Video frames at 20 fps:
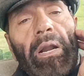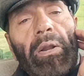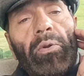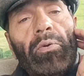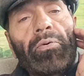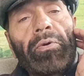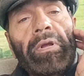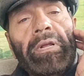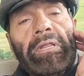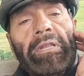
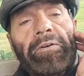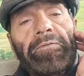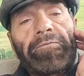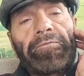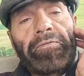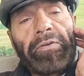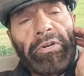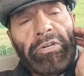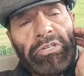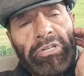doing the
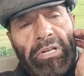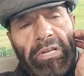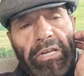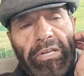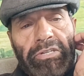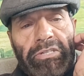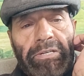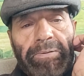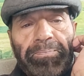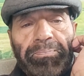wish
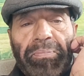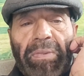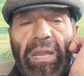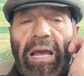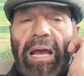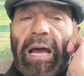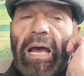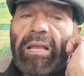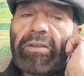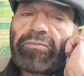list,
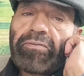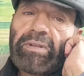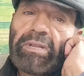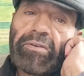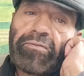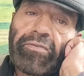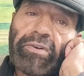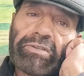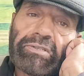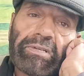as for
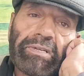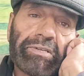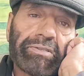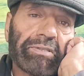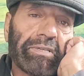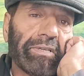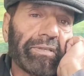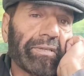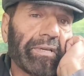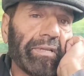the wish
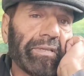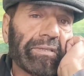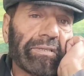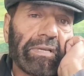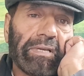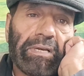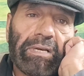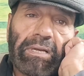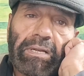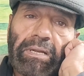list is
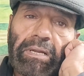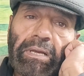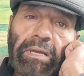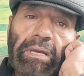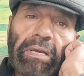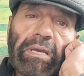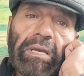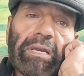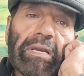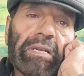concerned,
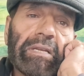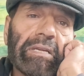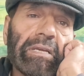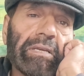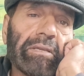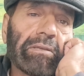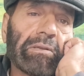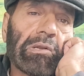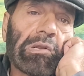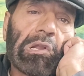it
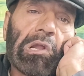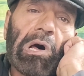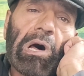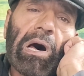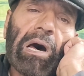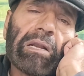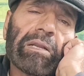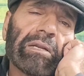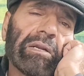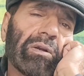is
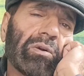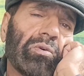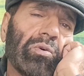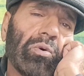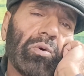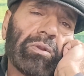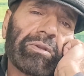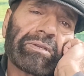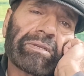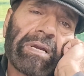not a
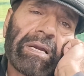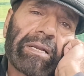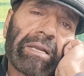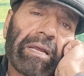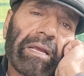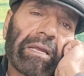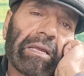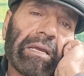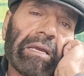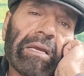goal
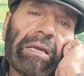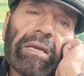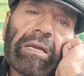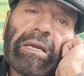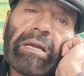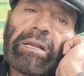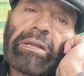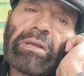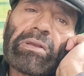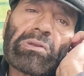setting,
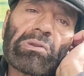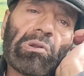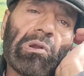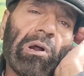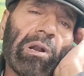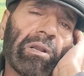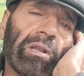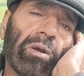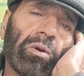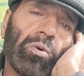it is
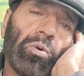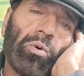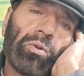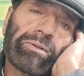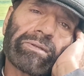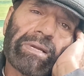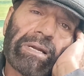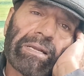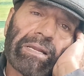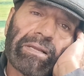not a goal
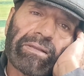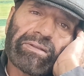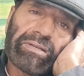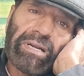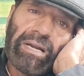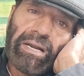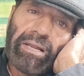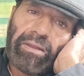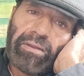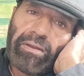setting
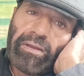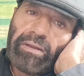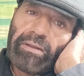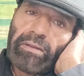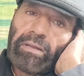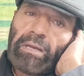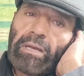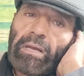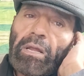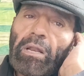
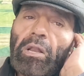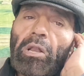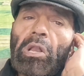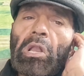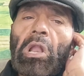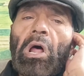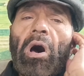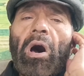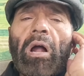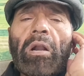strategy,
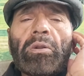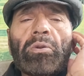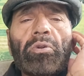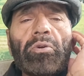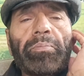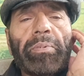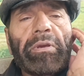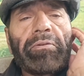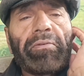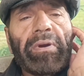not to
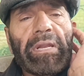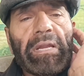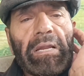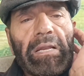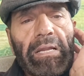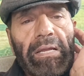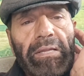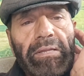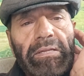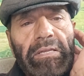be very
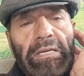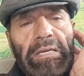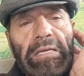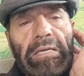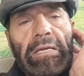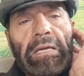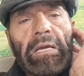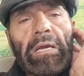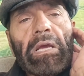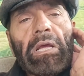
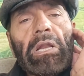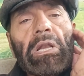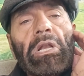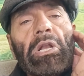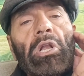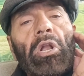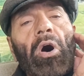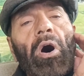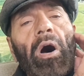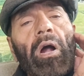lengthy,
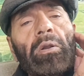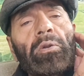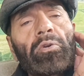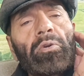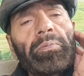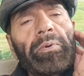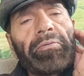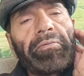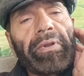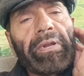not
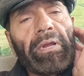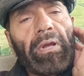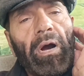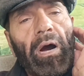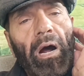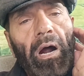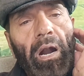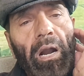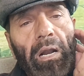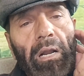to be very
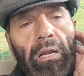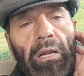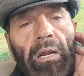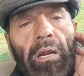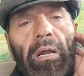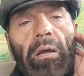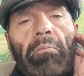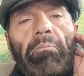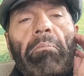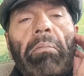hard,
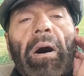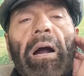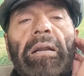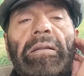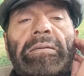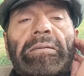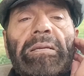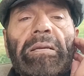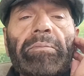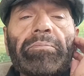but
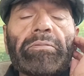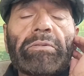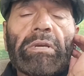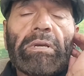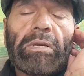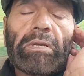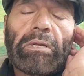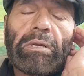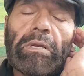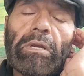
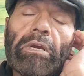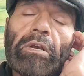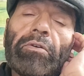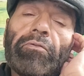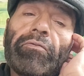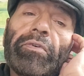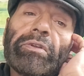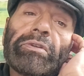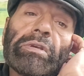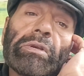something
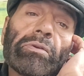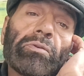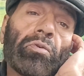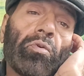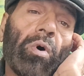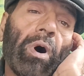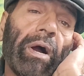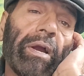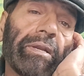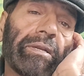which is
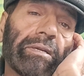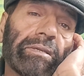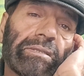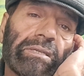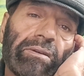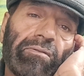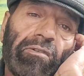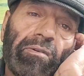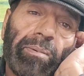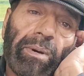quite
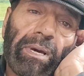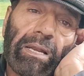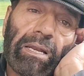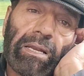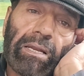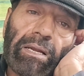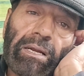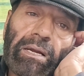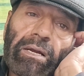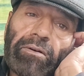
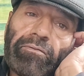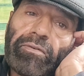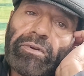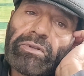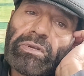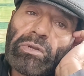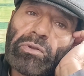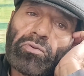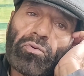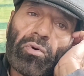achievable,
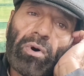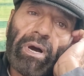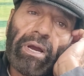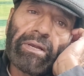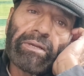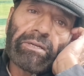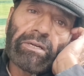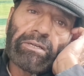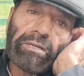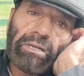which is
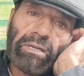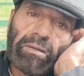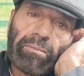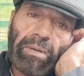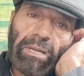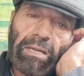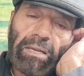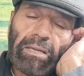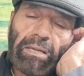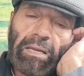quite
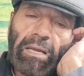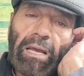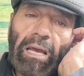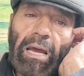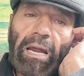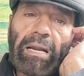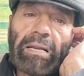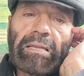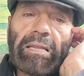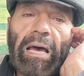attainable.
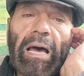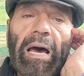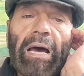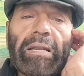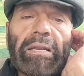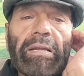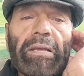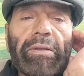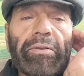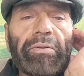And
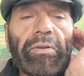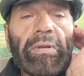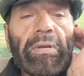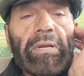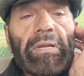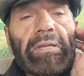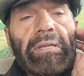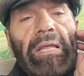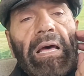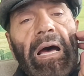that is
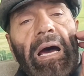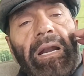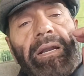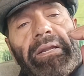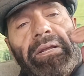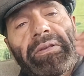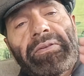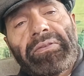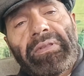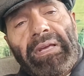
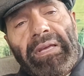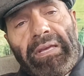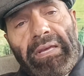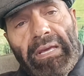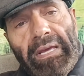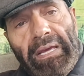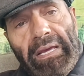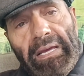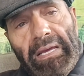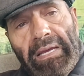the
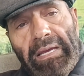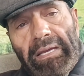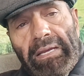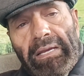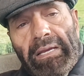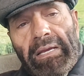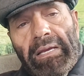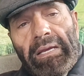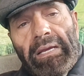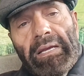
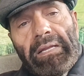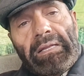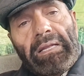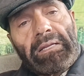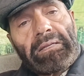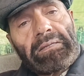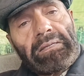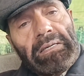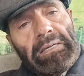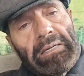A,
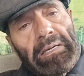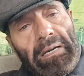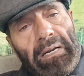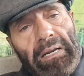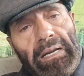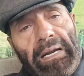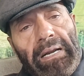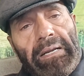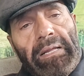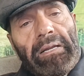the third
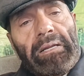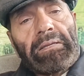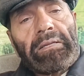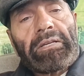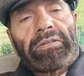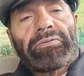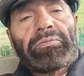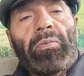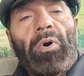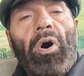letter in
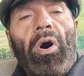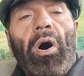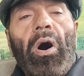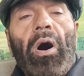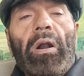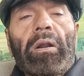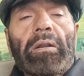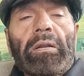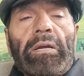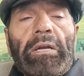the
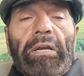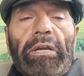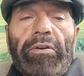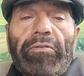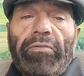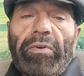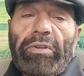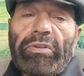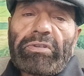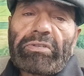SMART
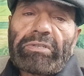which